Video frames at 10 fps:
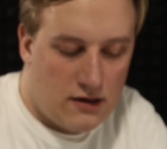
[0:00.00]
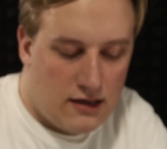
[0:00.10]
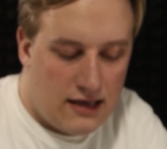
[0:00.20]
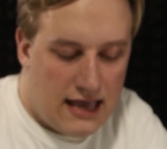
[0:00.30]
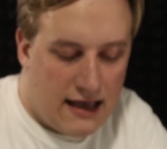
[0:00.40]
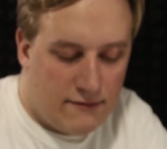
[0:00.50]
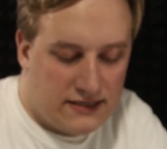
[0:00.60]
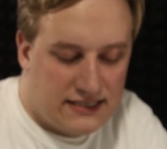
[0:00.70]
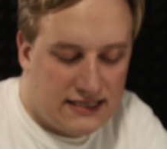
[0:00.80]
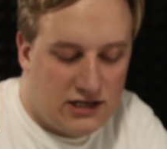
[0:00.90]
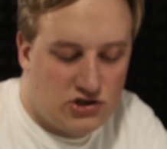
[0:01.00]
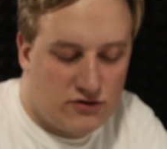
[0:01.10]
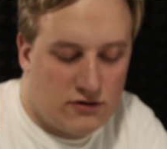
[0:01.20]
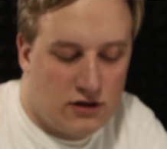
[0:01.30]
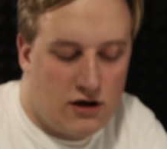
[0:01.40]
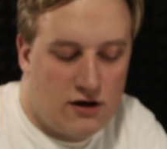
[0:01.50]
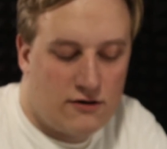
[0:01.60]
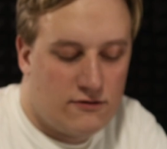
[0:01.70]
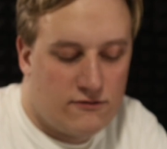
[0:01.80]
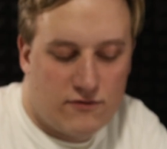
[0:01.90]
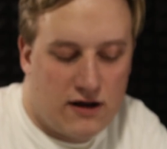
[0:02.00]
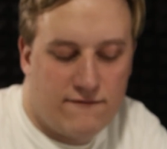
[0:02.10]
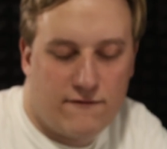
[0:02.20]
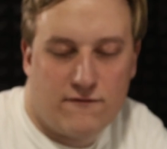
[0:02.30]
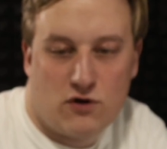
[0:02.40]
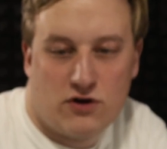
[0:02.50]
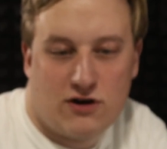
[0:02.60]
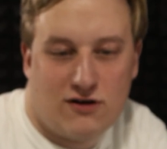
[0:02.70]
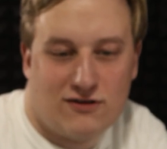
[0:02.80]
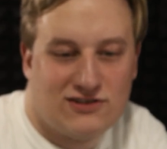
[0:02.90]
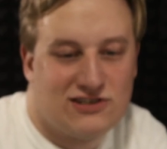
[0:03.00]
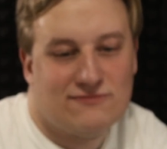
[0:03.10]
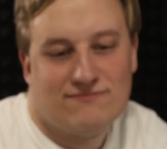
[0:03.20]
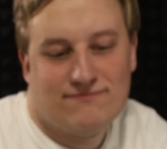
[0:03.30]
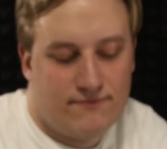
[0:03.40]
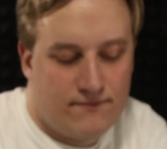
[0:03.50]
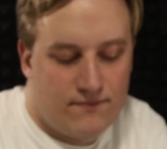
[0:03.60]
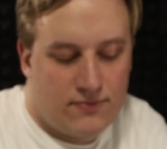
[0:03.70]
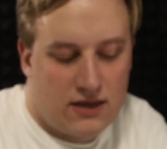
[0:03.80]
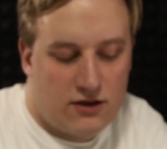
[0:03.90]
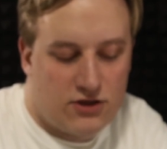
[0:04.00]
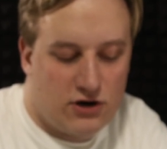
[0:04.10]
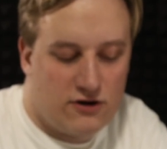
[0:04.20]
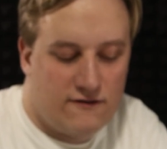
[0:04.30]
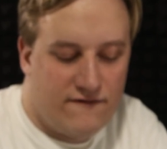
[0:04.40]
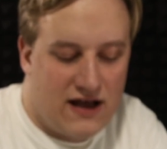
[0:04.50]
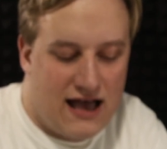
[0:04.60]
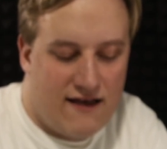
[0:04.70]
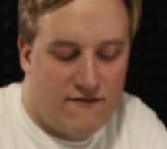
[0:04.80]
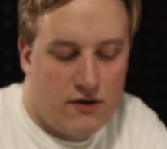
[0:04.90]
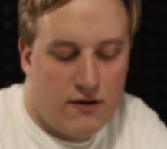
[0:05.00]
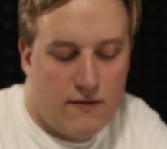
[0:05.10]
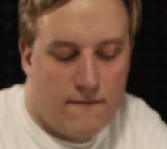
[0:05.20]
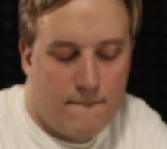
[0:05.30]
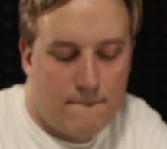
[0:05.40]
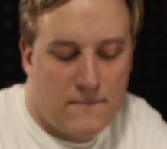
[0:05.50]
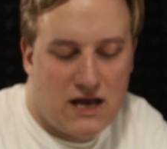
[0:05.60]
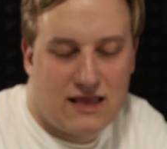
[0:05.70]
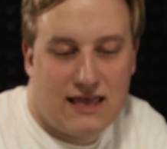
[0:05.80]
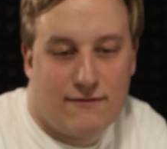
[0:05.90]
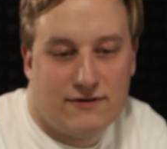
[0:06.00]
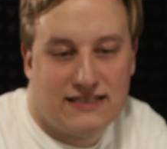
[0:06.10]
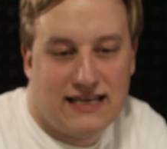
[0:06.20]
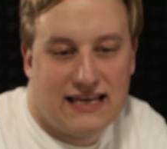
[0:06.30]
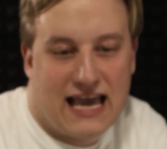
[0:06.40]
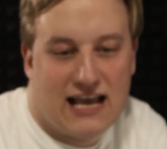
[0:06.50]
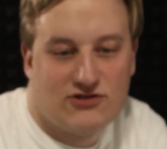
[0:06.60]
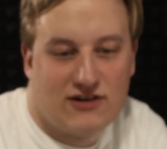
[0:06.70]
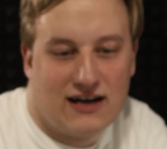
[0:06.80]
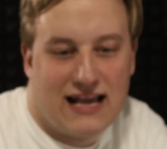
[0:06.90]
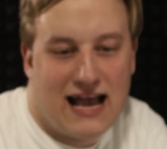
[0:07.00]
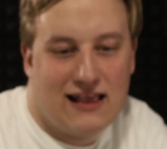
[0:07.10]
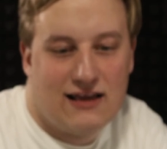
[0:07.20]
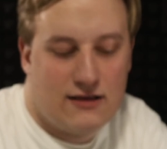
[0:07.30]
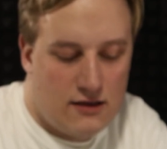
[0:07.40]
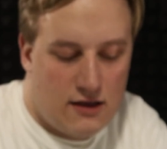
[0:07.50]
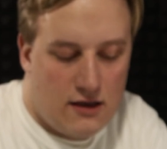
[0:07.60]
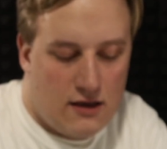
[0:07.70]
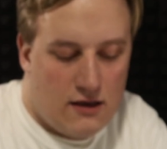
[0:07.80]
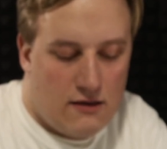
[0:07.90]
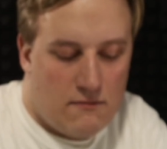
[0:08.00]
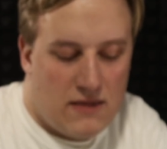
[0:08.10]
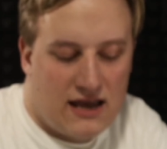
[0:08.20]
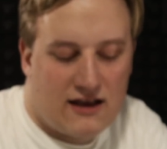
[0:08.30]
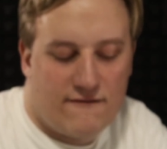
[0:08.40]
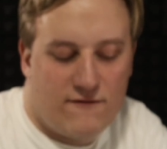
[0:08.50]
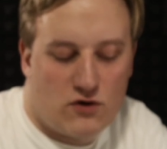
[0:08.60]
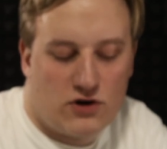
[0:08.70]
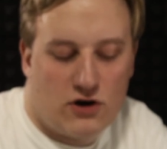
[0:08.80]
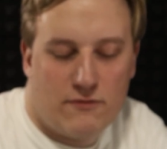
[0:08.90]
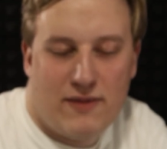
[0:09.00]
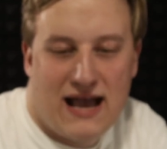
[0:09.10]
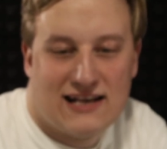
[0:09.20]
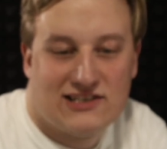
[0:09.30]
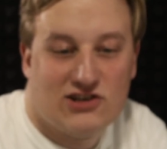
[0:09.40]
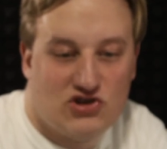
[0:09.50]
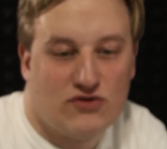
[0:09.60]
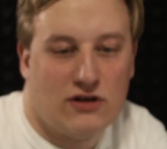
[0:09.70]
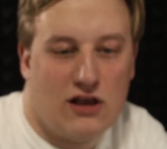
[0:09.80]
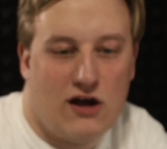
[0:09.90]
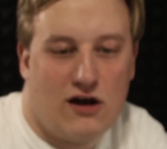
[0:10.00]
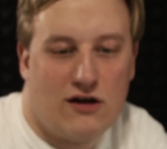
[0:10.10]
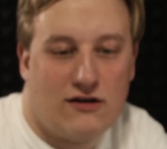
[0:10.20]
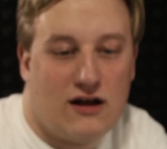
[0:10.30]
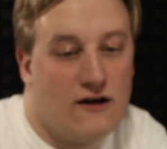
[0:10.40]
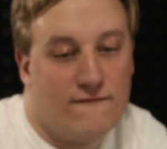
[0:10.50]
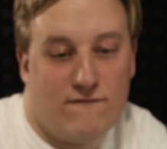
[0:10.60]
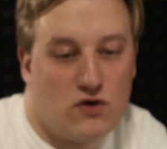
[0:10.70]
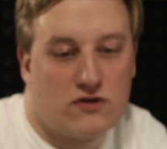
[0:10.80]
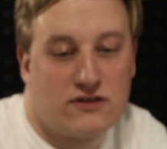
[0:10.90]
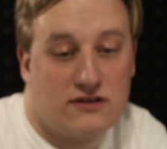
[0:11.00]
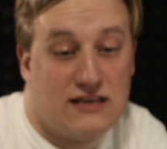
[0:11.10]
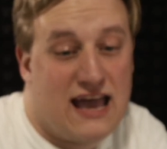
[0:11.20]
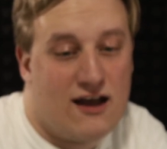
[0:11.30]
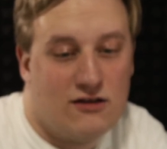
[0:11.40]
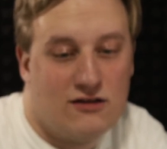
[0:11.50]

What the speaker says: And we see Drew Allar run for 4 yards on 3rd and 5. But then we see Kaytron Allen making a 4-yard pass to Drew Allar on 4th down.